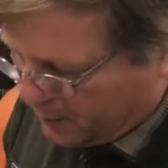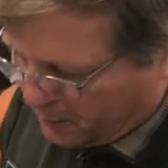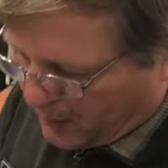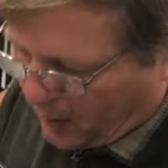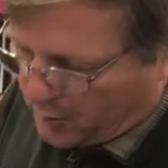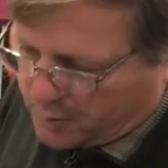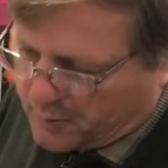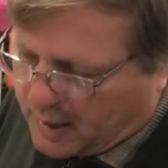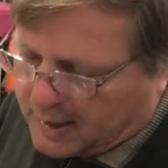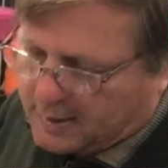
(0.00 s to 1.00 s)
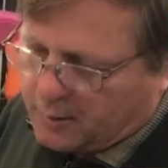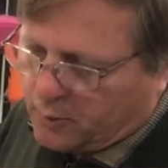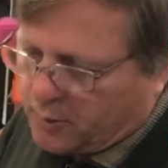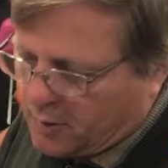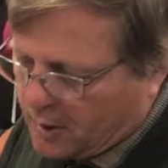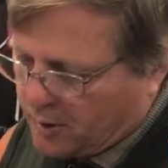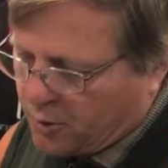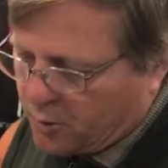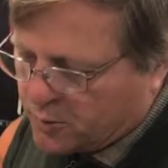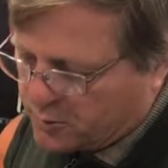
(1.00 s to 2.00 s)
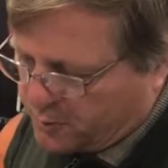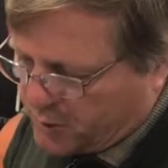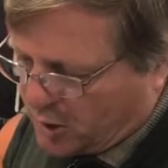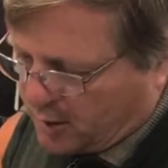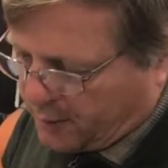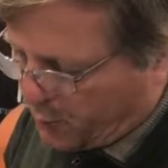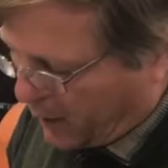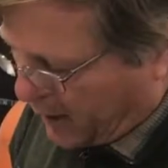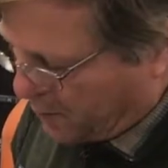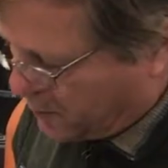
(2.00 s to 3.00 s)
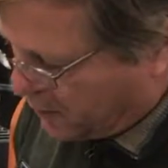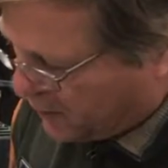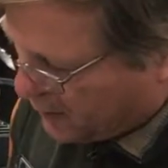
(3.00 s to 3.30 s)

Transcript: It also takes a huge chunk of the weight out.